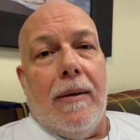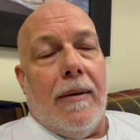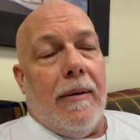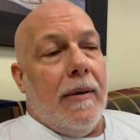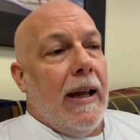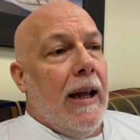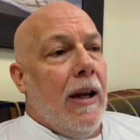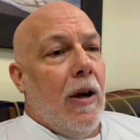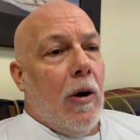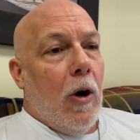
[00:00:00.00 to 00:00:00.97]

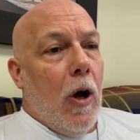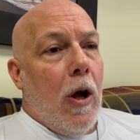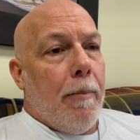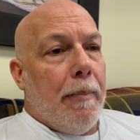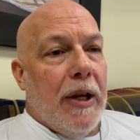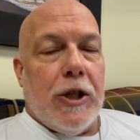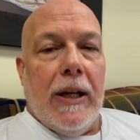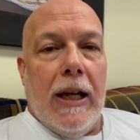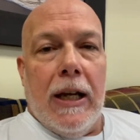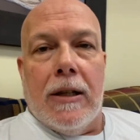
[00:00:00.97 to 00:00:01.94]
they are all pitching
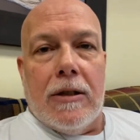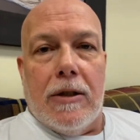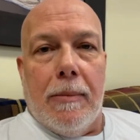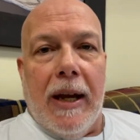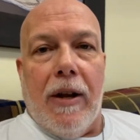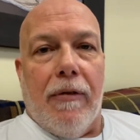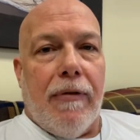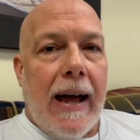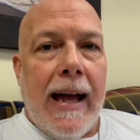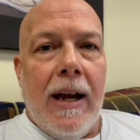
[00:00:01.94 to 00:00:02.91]
in to make a
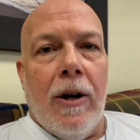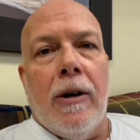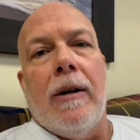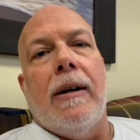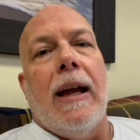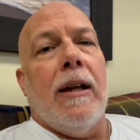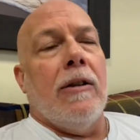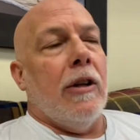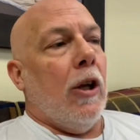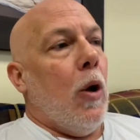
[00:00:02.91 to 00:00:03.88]
fire, and
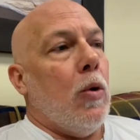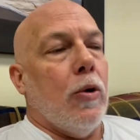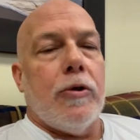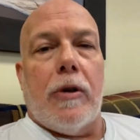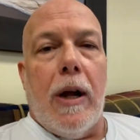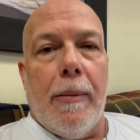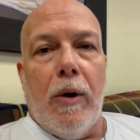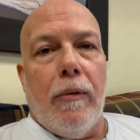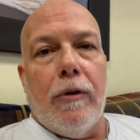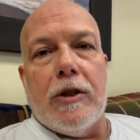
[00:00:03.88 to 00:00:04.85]
the locals are coming
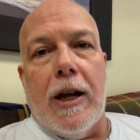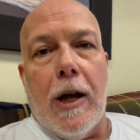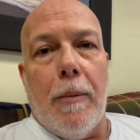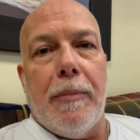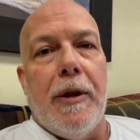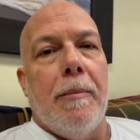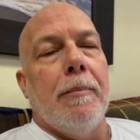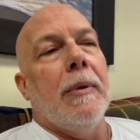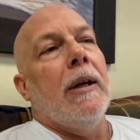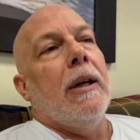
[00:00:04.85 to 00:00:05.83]
over to help
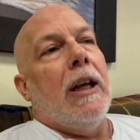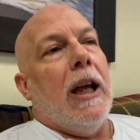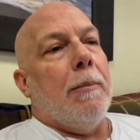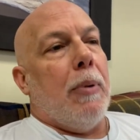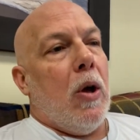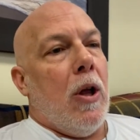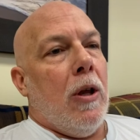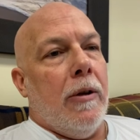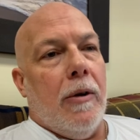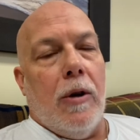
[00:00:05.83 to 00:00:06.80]
them. And
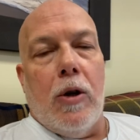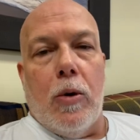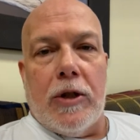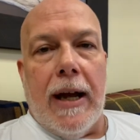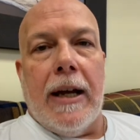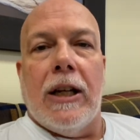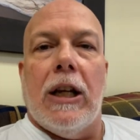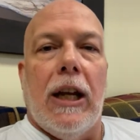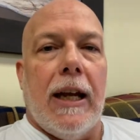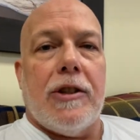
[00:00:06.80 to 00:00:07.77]
Paul goes out and
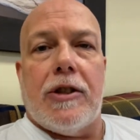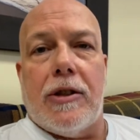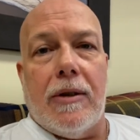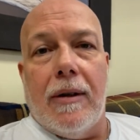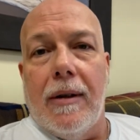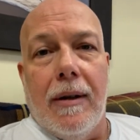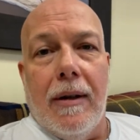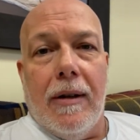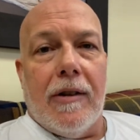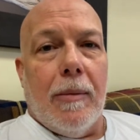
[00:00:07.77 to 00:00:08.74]
collects
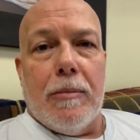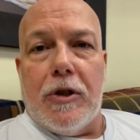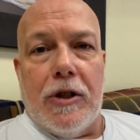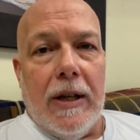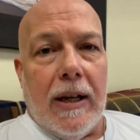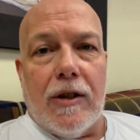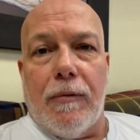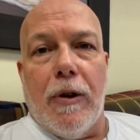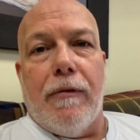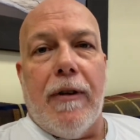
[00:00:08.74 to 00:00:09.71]
some sticks
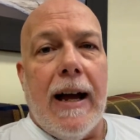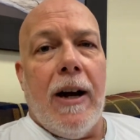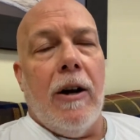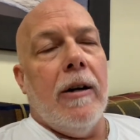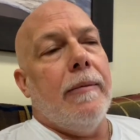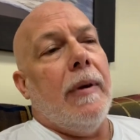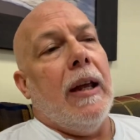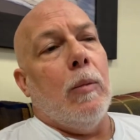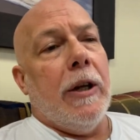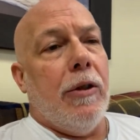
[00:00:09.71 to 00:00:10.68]
for the fire.
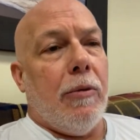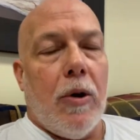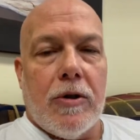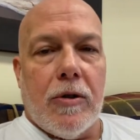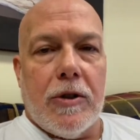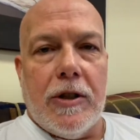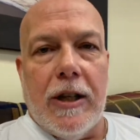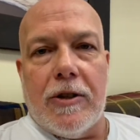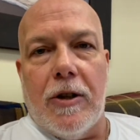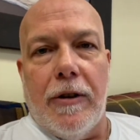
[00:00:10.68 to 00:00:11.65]
And when he throws those
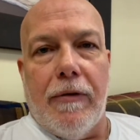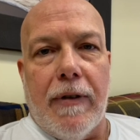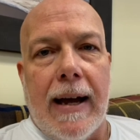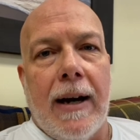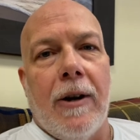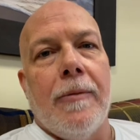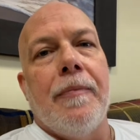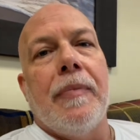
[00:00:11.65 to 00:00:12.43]
sticks on the fire,